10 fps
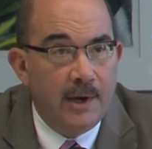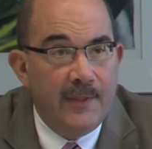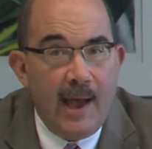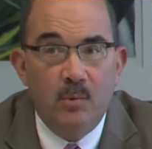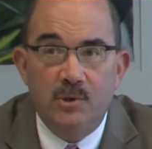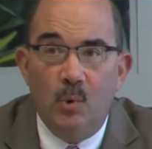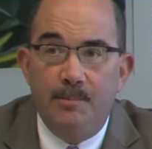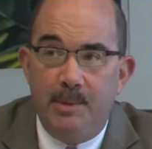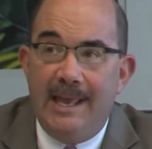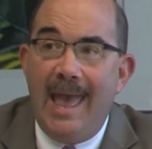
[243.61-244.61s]
And that was
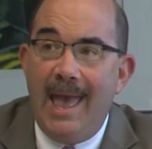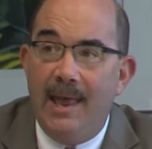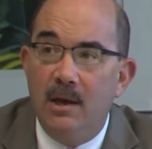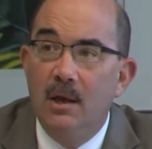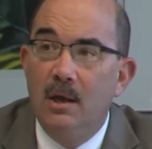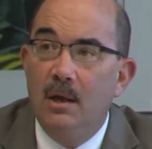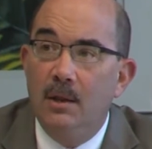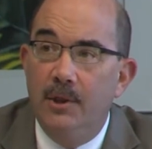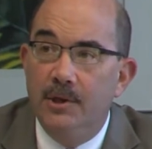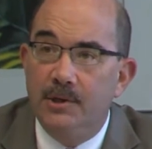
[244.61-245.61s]
what began
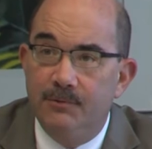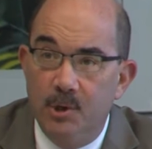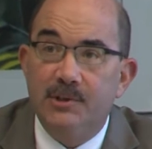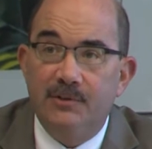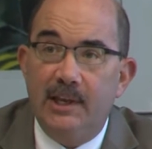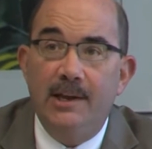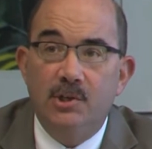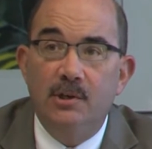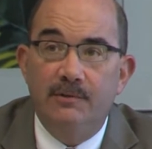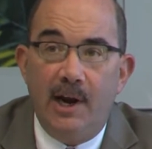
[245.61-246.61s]
the
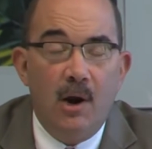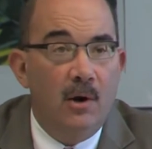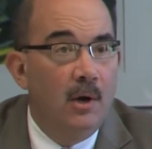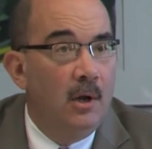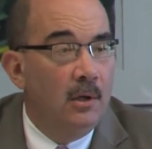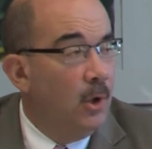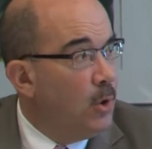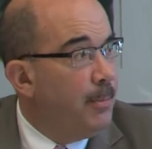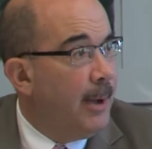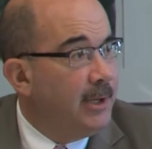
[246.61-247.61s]
diversification of our
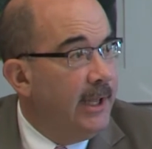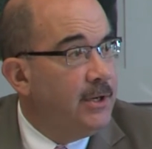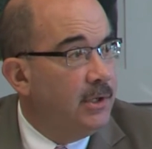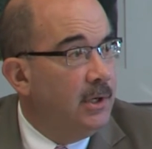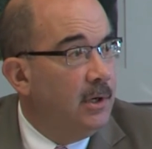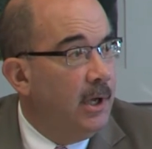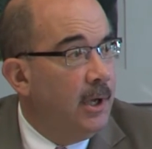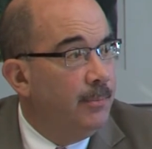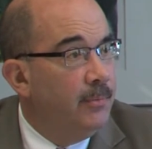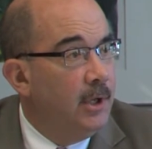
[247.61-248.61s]
local population.
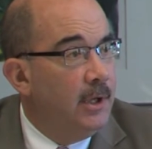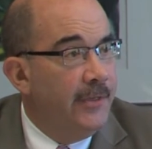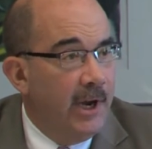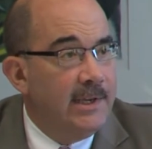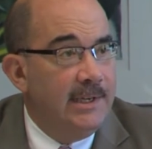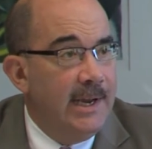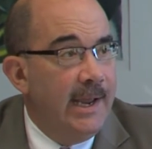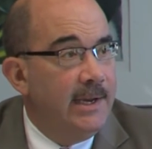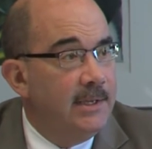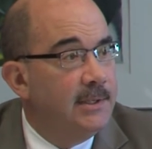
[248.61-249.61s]
Um, in the
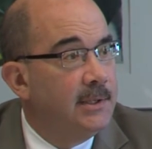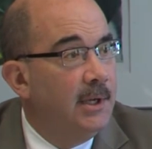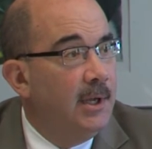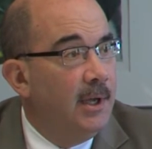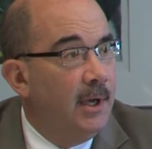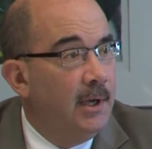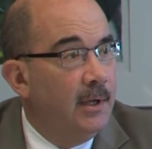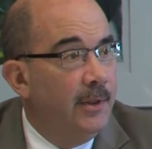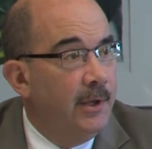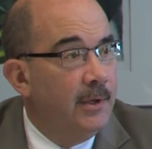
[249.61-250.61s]
1980s,
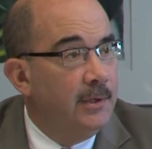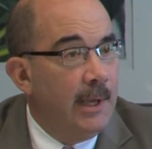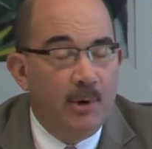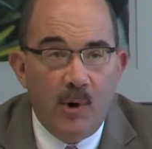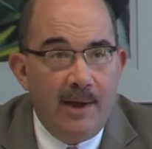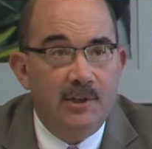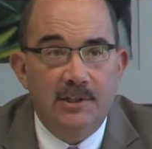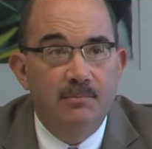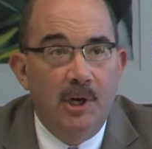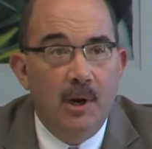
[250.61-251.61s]
uh, the demographics
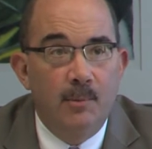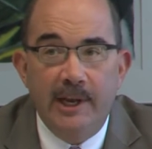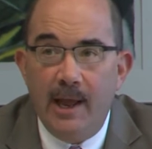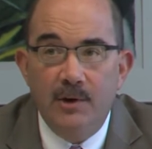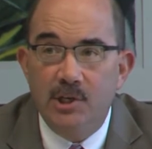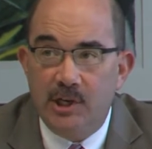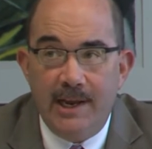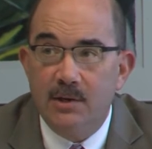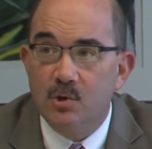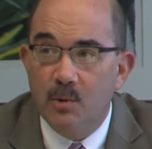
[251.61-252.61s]
of Montgomery County
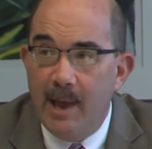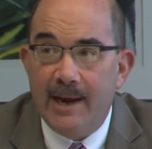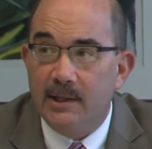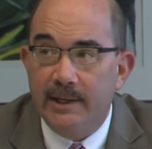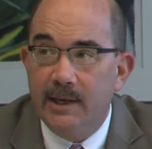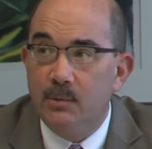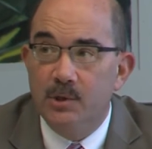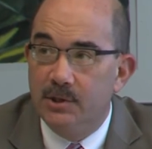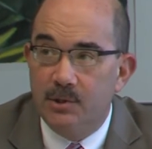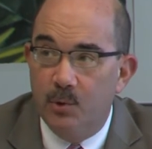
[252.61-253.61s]
changed dramatically, and it
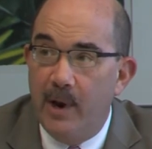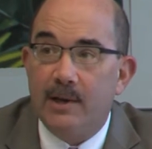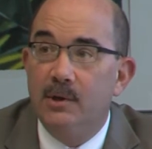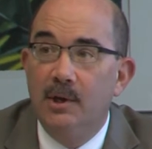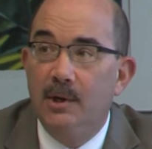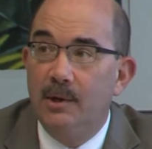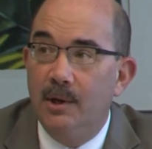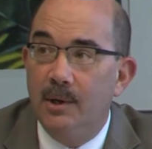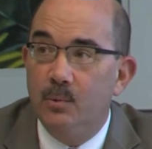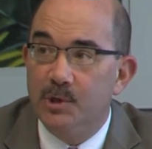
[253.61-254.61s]
was a direct
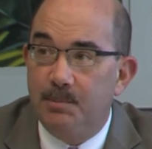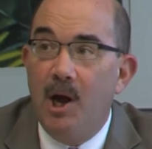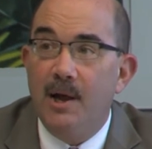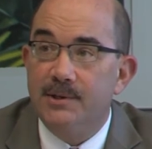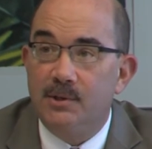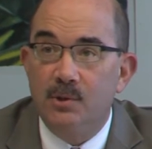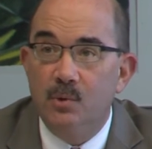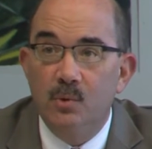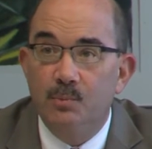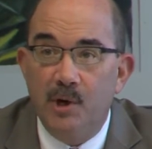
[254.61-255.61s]
uh, response
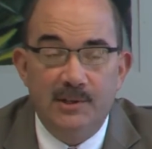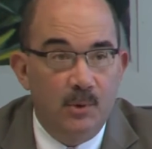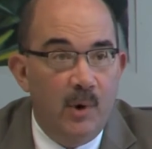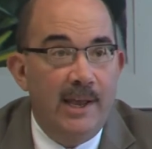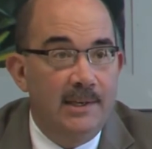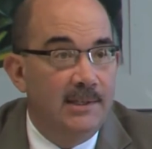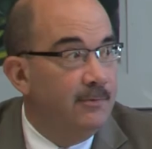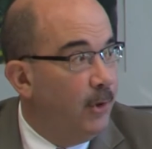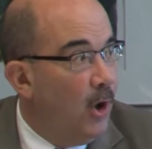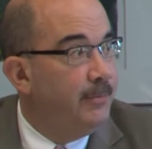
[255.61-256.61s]
to President Reagan's
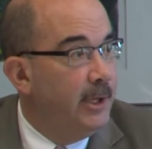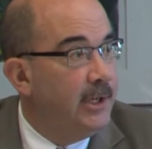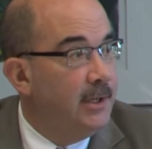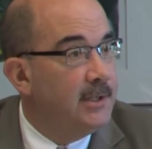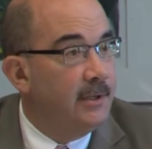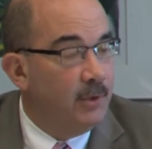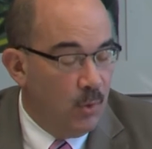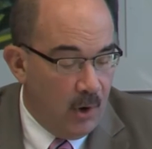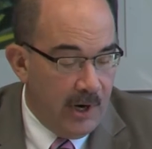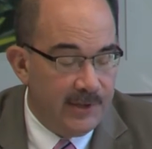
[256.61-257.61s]
involvement in the Civil
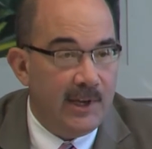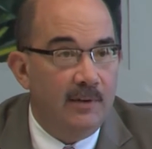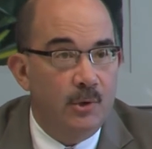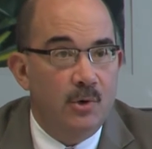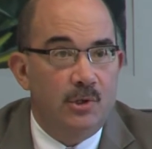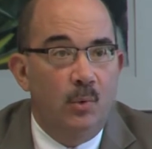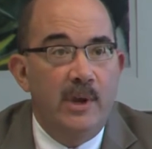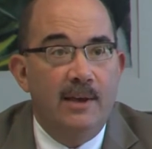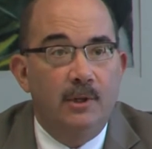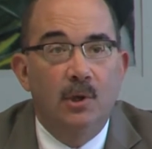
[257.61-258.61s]
War in El Salvador. So
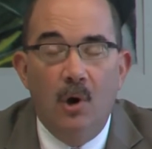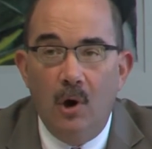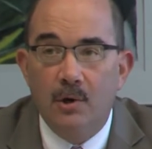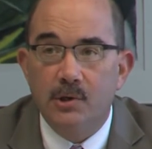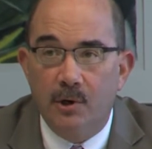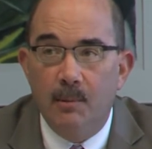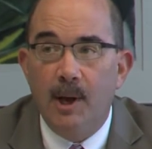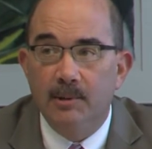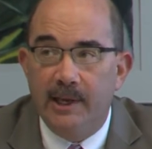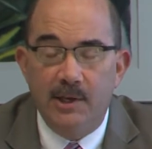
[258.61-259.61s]
we have a long-term
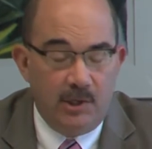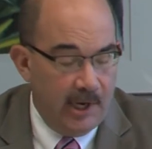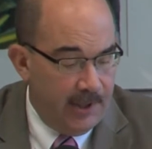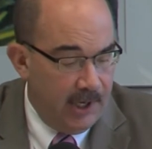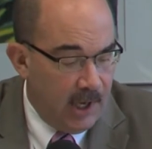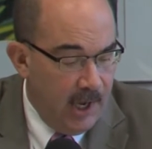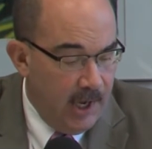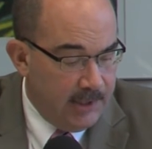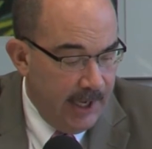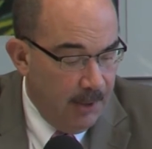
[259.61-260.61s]
obligation, I think,
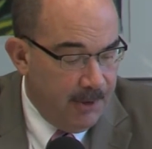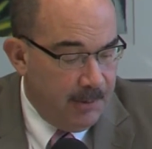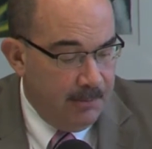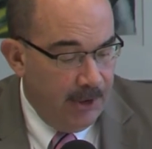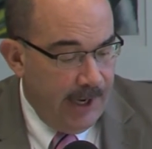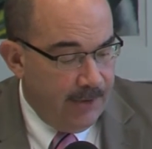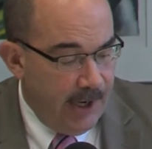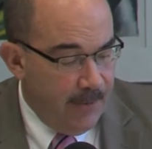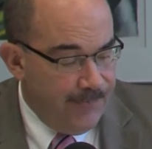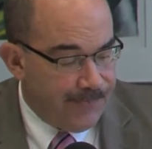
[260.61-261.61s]
to help the people down
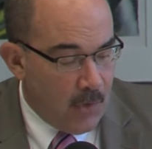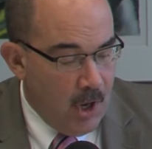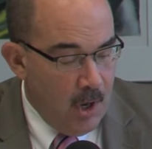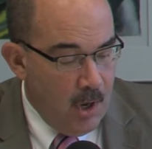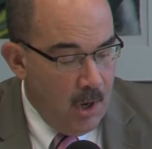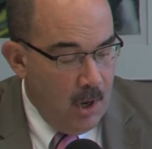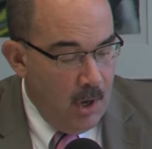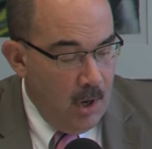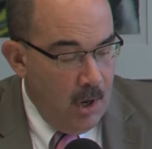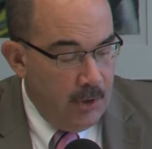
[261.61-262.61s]
there.
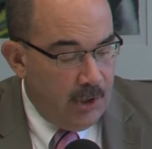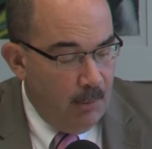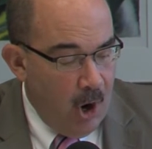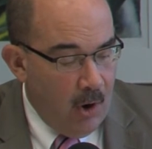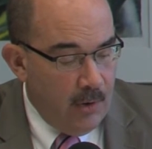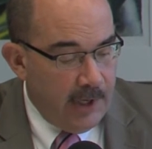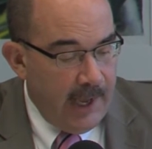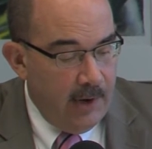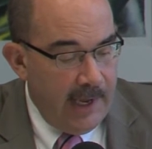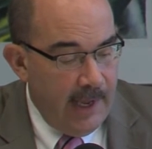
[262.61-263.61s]
Tomorrow, the
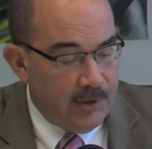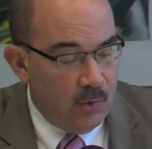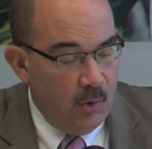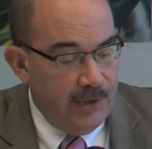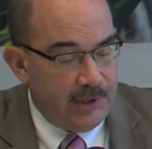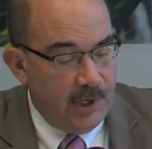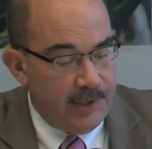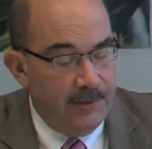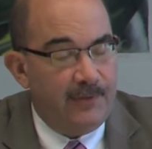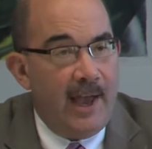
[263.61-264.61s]
County Council will discuss
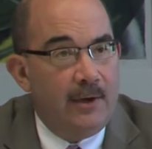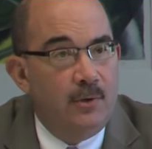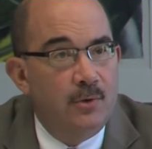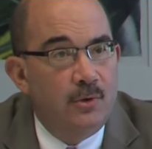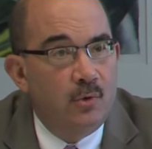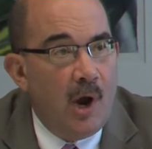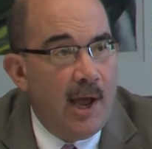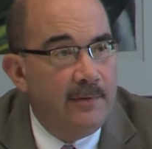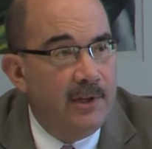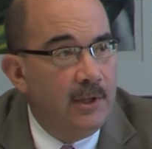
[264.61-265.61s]
the factors
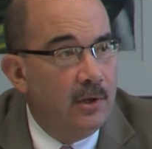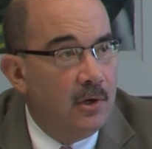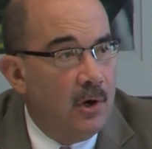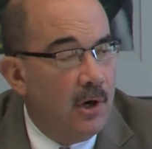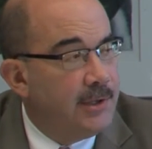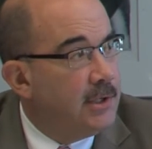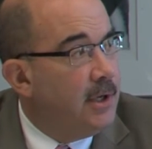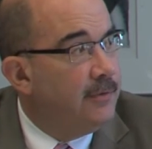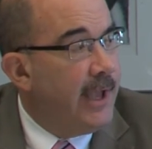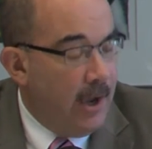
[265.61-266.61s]
driving the cost
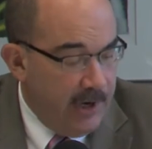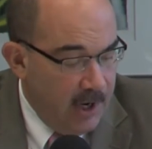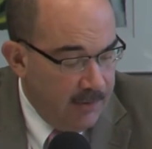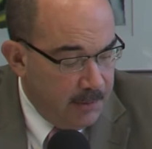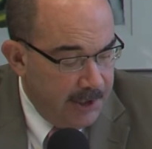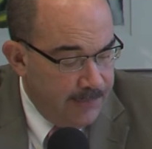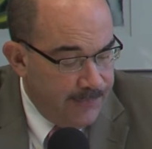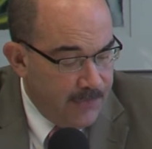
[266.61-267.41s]
of county government.